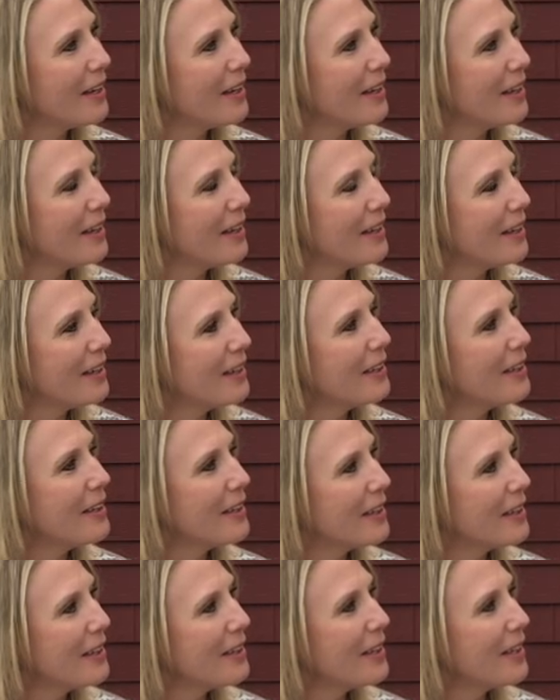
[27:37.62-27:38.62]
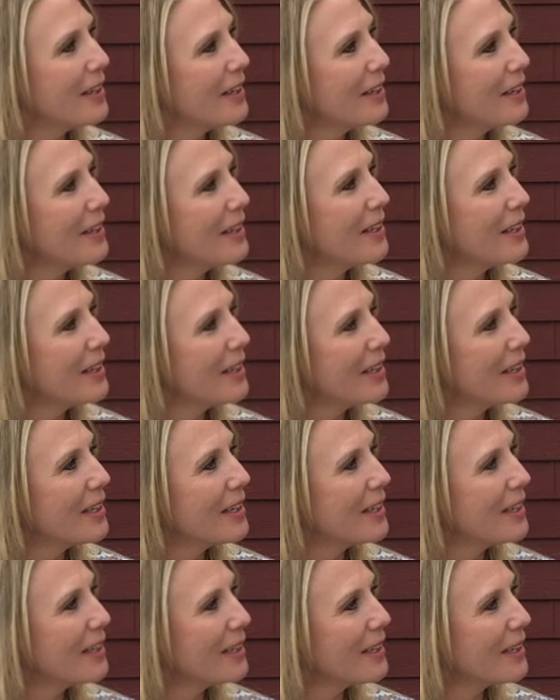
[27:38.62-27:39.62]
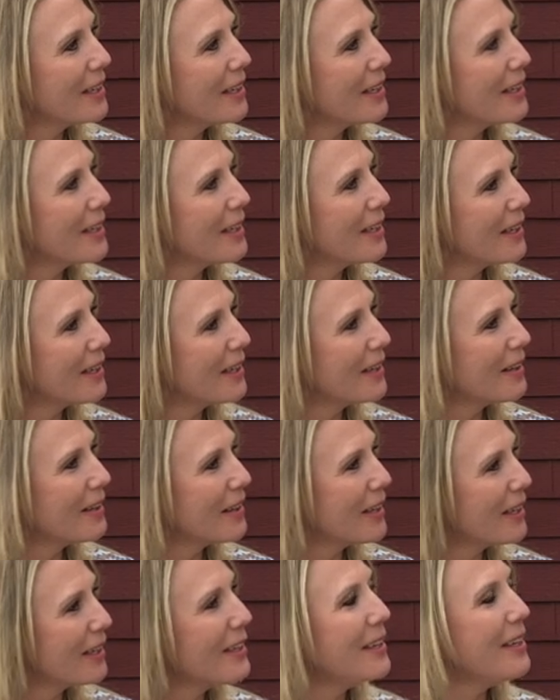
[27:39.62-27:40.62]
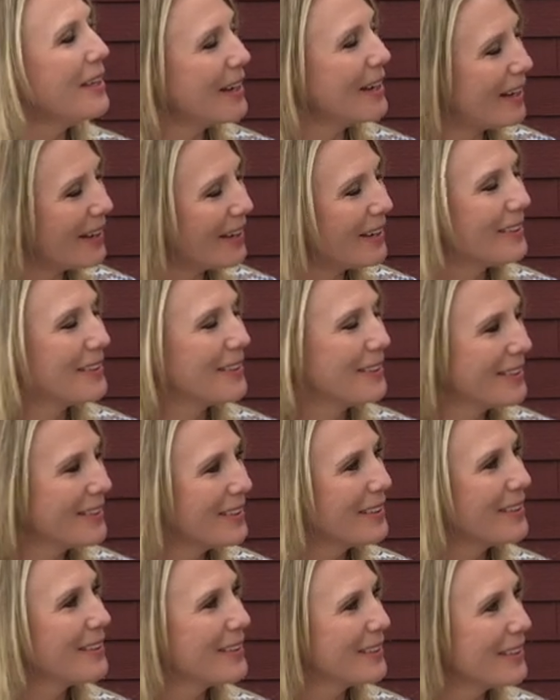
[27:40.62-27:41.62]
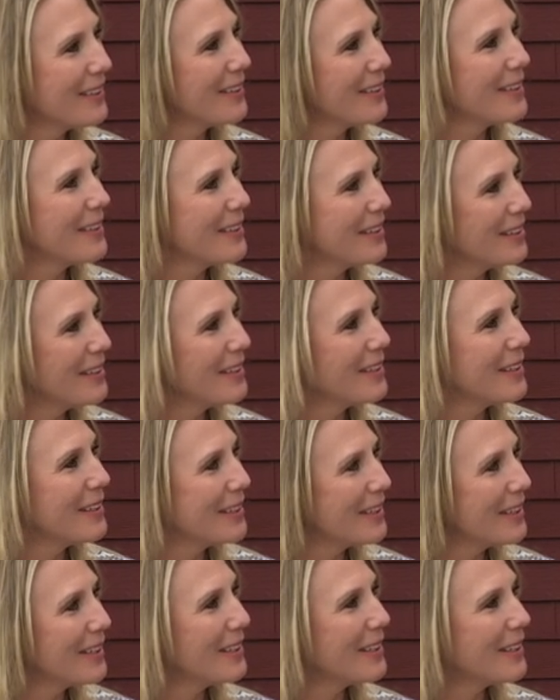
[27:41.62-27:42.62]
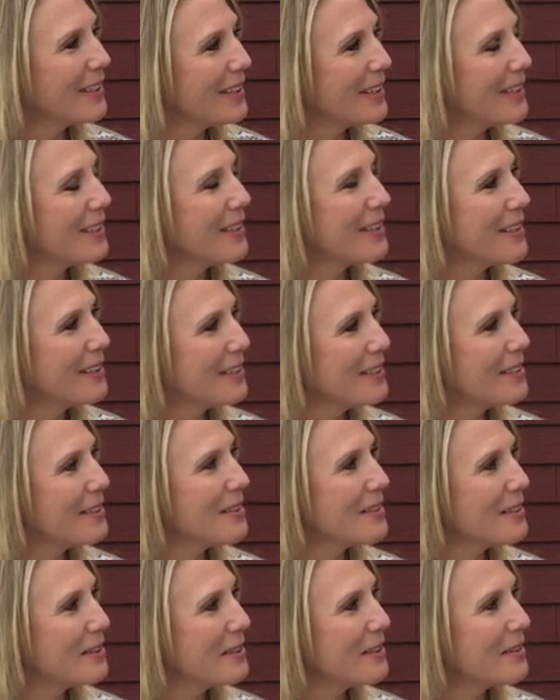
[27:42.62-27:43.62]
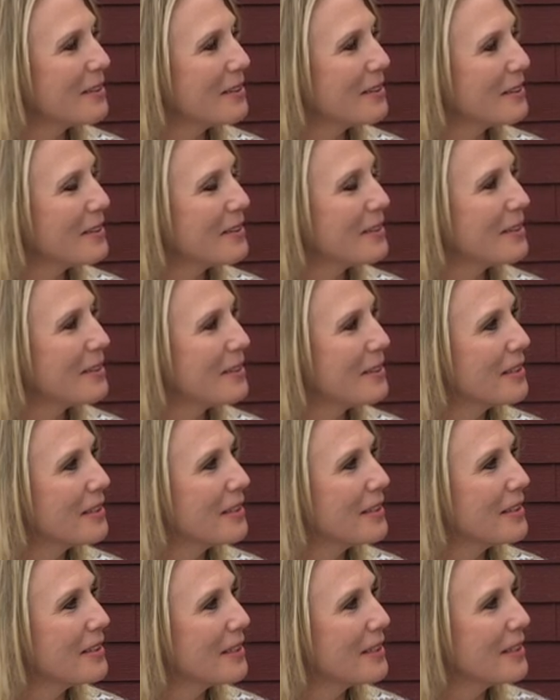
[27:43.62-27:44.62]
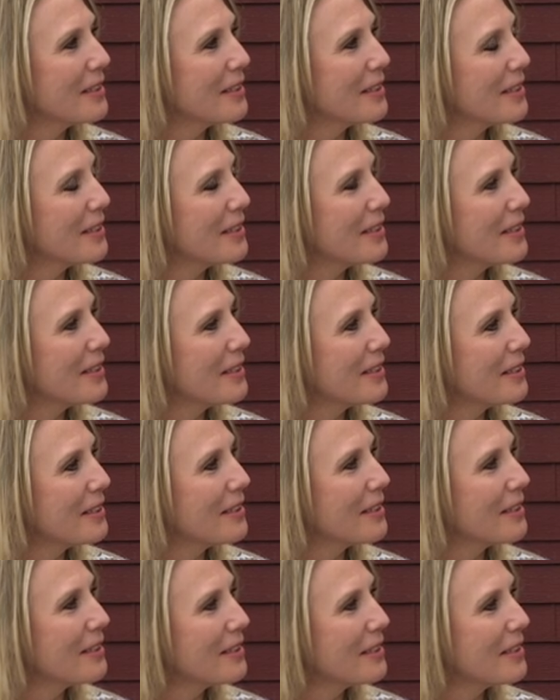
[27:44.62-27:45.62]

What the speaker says: This person isn't speaking.